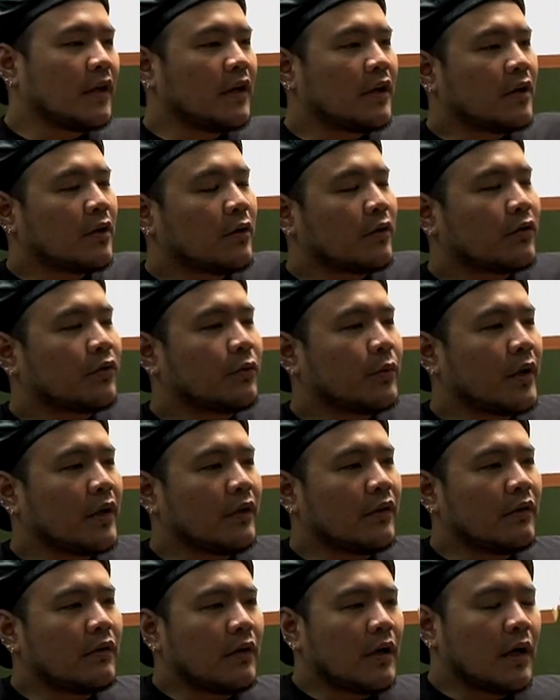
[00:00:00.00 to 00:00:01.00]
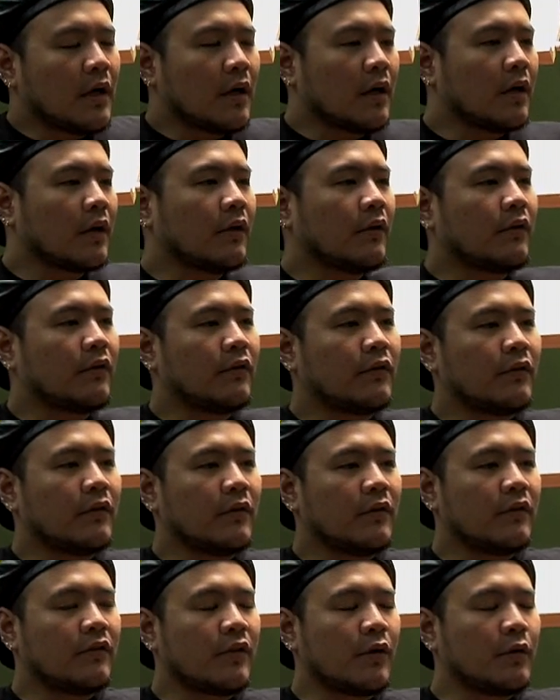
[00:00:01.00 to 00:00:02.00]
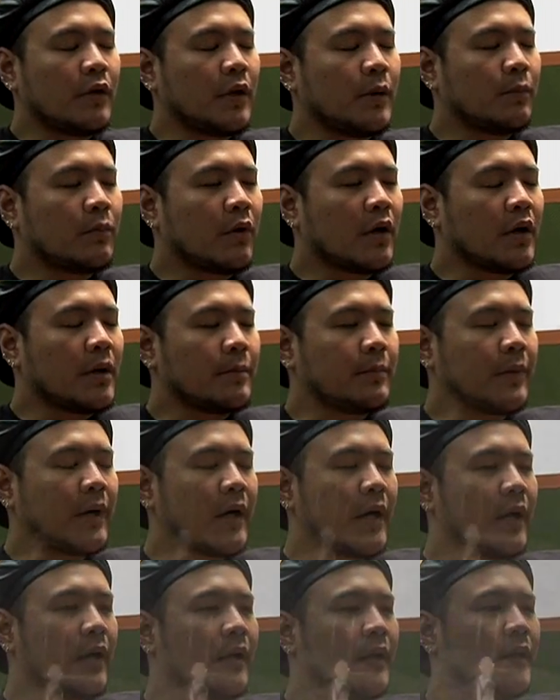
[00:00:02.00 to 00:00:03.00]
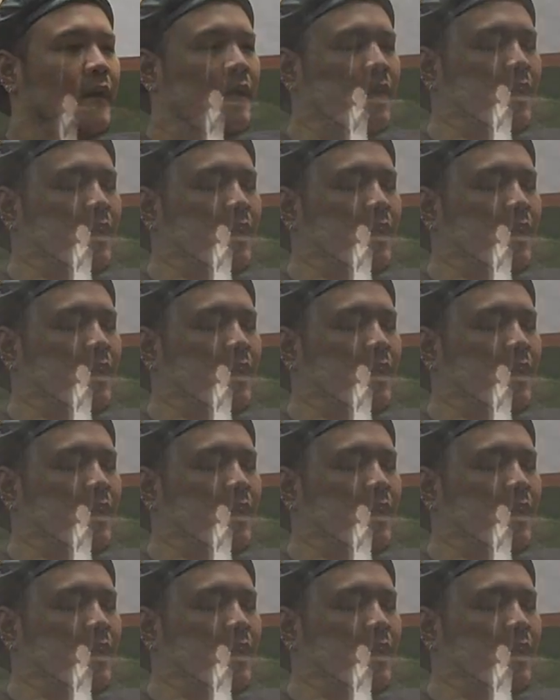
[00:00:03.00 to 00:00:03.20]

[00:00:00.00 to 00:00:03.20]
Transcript: ICO was when Sony brought it by